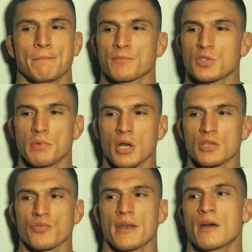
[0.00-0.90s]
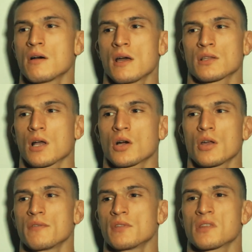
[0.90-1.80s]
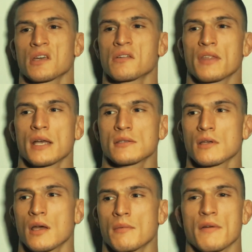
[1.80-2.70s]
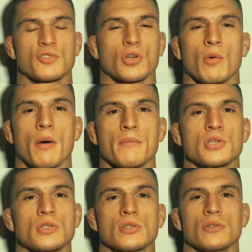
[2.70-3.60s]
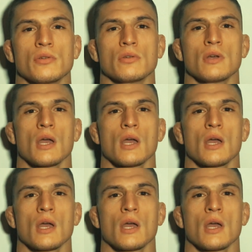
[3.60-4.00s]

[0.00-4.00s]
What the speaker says: To be honest, right now I can't even think of that. I've just got one mission to do.